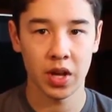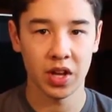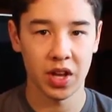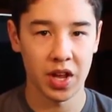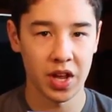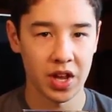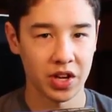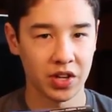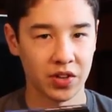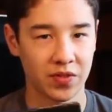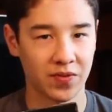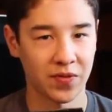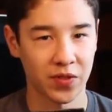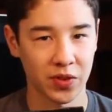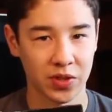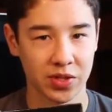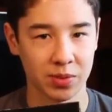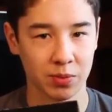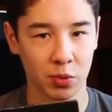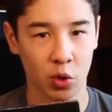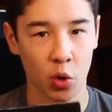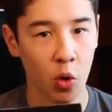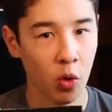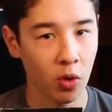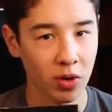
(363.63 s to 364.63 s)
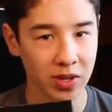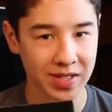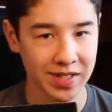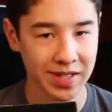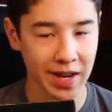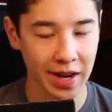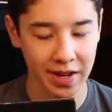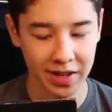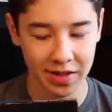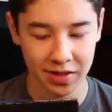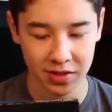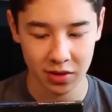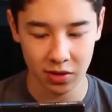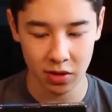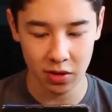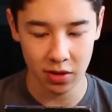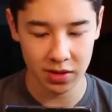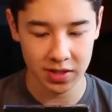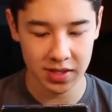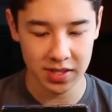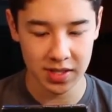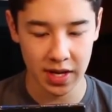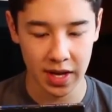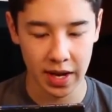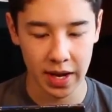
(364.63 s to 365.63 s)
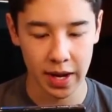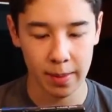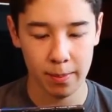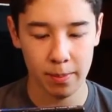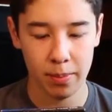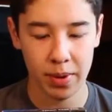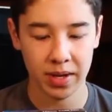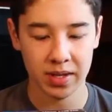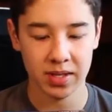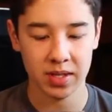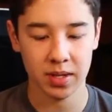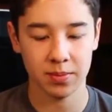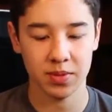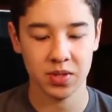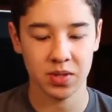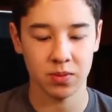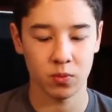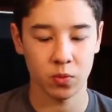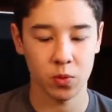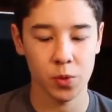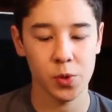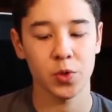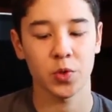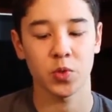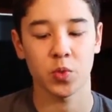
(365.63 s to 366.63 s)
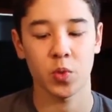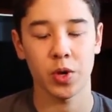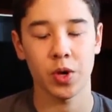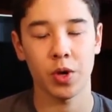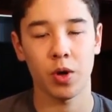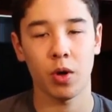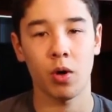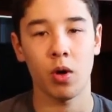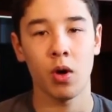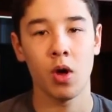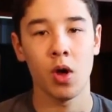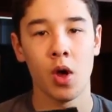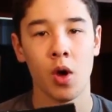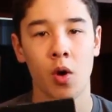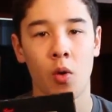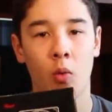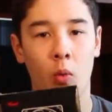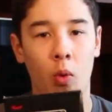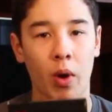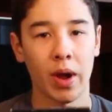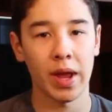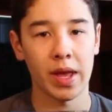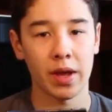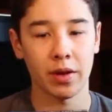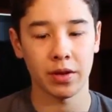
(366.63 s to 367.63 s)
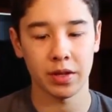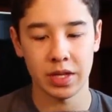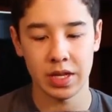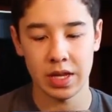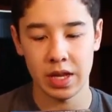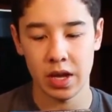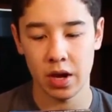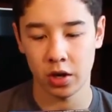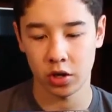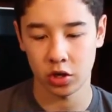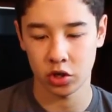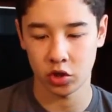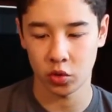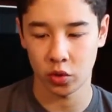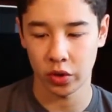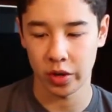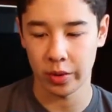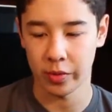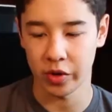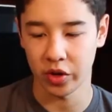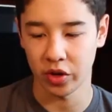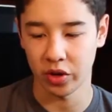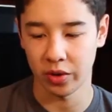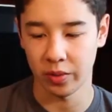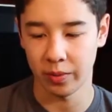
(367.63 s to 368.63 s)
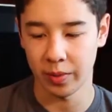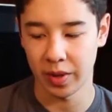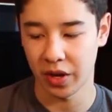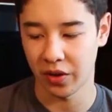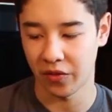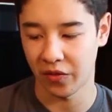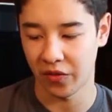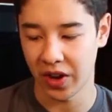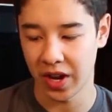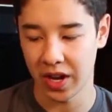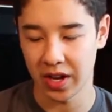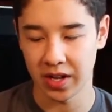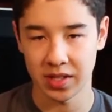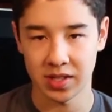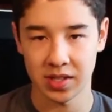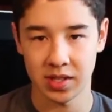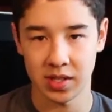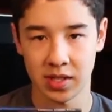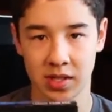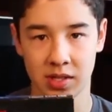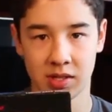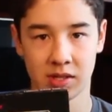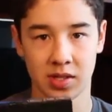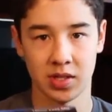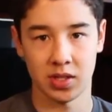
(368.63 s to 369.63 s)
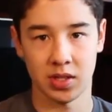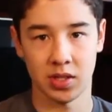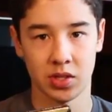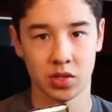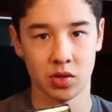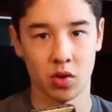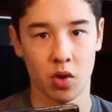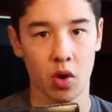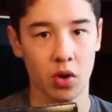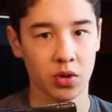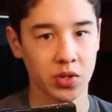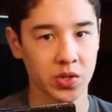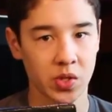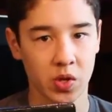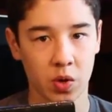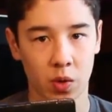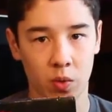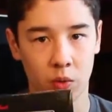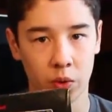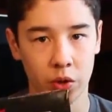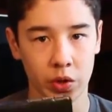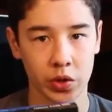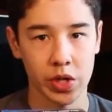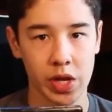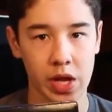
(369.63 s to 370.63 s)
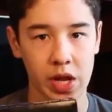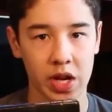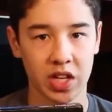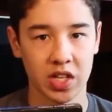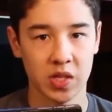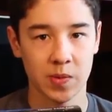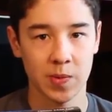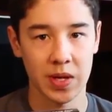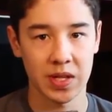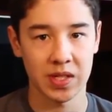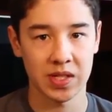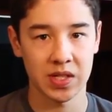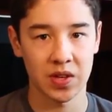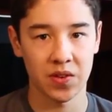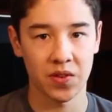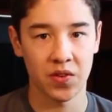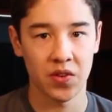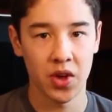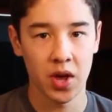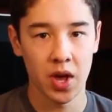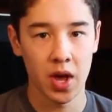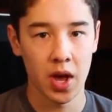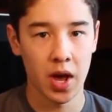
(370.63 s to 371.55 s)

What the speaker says: And for some cool aesthetic looks, I picked up some Rosewill white LED 120mm fans. These are also really inexpensive.